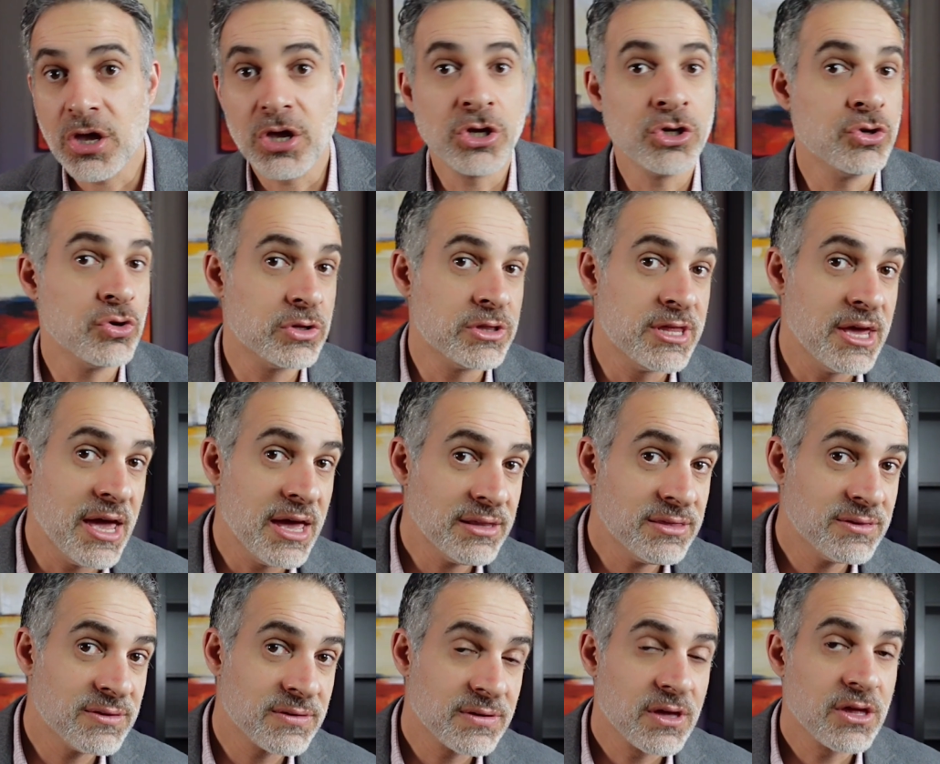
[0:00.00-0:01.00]
your
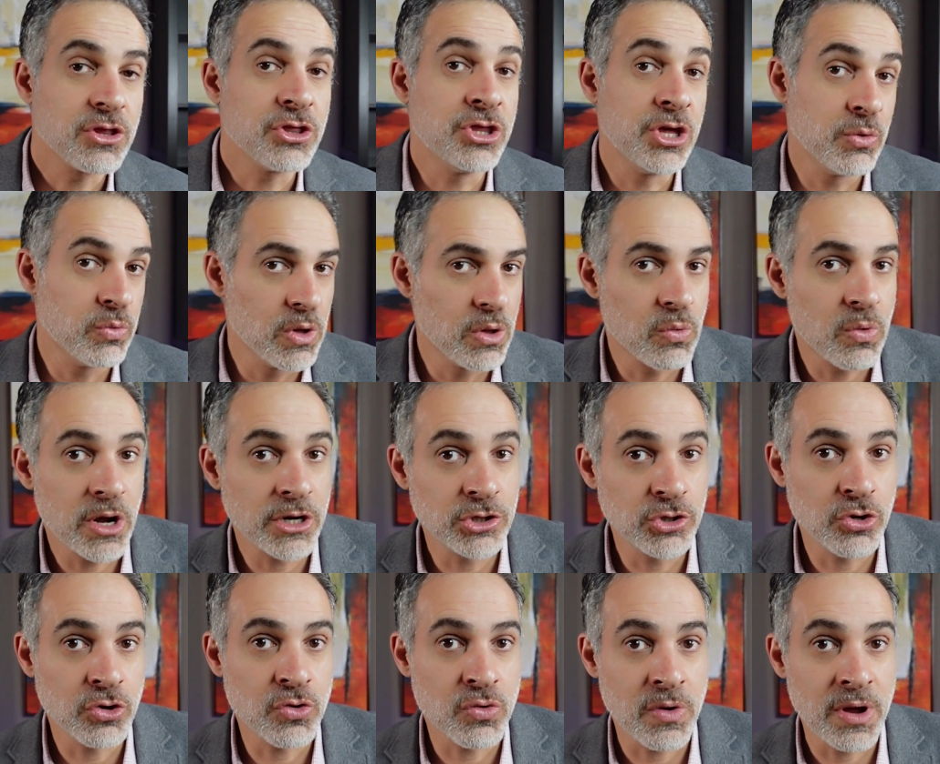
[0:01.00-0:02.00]
debt. They will run
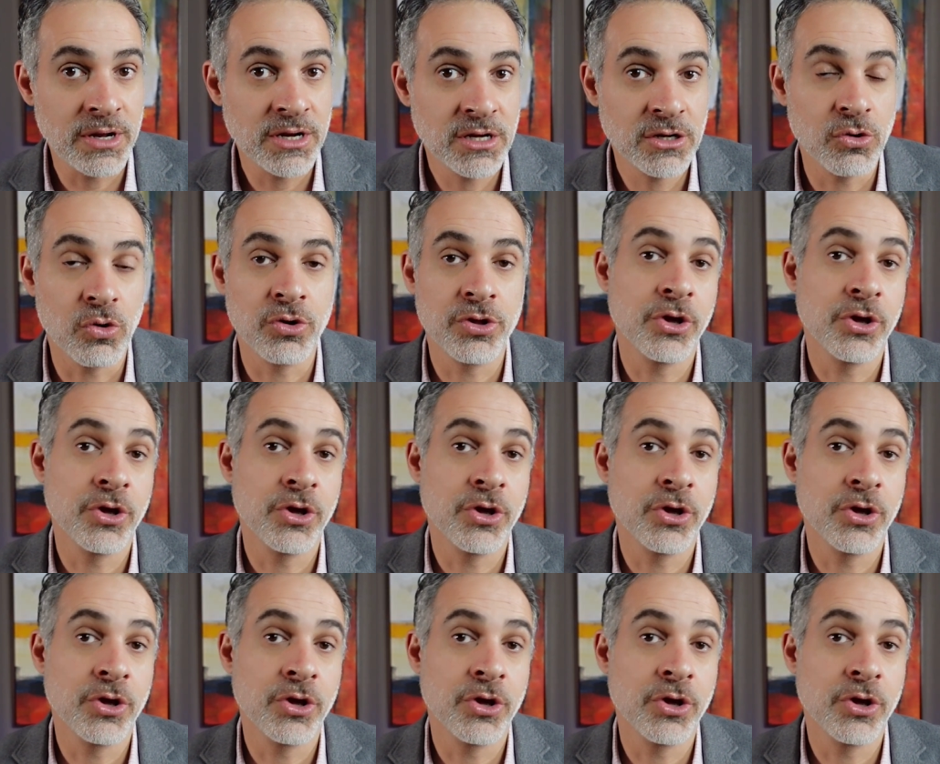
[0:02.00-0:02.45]
your credit or